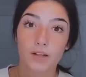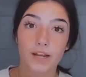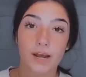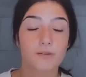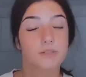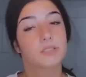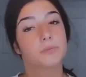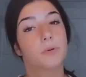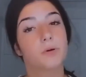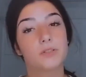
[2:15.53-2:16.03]
And I
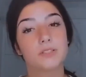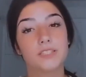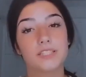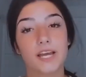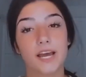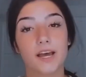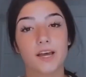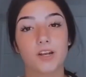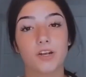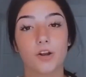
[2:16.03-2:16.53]
was supposed to
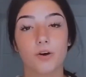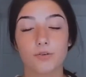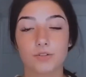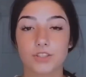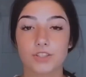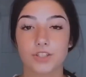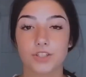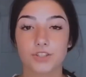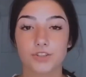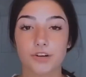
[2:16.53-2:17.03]
get nose
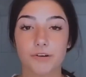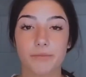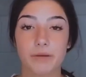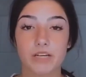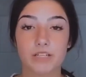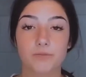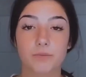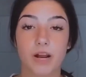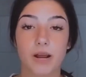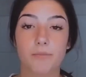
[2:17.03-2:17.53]
surgery
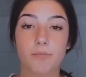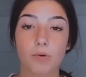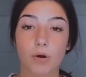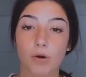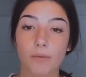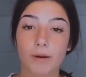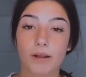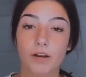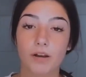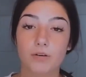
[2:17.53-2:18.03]
because when I
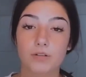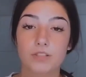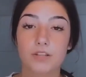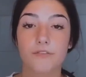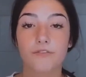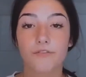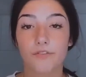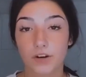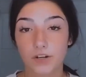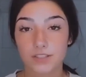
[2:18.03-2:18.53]
broke my nose the
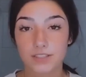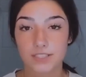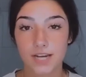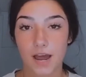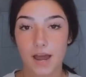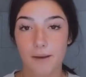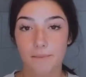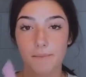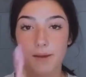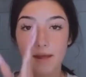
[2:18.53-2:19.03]
first
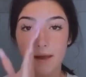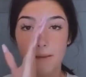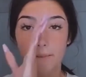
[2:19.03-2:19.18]
time,